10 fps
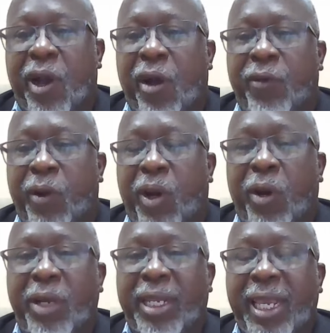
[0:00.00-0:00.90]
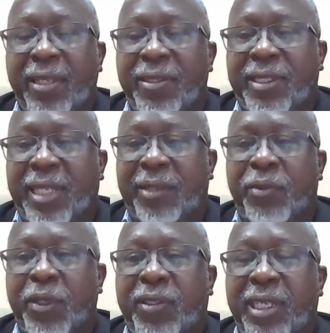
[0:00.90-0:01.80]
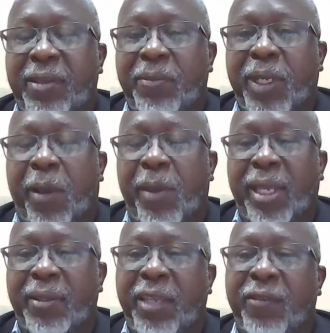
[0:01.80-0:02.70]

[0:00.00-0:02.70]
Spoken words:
of our hurricanes that we've seen becoming